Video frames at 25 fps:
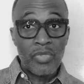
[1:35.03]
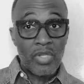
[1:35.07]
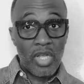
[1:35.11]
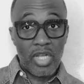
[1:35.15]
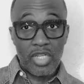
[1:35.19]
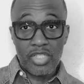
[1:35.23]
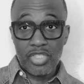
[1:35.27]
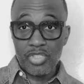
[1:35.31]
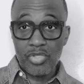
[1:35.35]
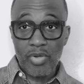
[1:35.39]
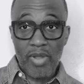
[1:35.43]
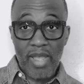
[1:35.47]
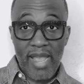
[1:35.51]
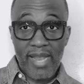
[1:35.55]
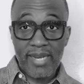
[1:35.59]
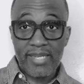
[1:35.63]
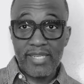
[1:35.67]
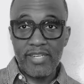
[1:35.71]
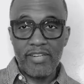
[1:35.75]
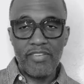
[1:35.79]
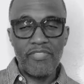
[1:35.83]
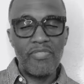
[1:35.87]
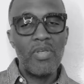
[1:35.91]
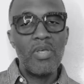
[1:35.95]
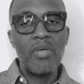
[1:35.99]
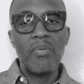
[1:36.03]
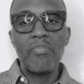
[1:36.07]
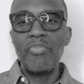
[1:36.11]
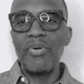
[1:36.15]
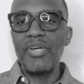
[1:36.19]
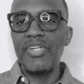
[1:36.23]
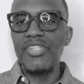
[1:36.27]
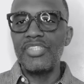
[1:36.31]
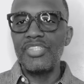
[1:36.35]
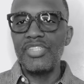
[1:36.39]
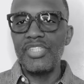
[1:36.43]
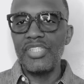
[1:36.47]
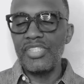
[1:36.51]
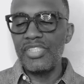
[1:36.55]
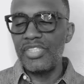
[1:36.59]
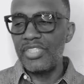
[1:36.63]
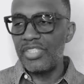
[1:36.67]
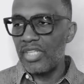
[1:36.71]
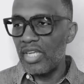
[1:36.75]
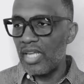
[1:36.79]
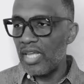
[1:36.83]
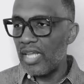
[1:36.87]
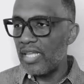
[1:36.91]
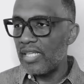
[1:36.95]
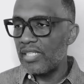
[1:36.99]
attractive, but she
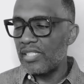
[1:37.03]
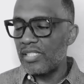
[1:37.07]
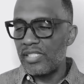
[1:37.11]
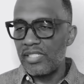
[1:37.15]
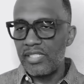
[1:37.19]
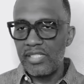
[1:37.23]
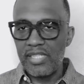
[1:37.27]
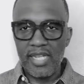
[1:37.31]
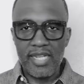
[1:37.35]
just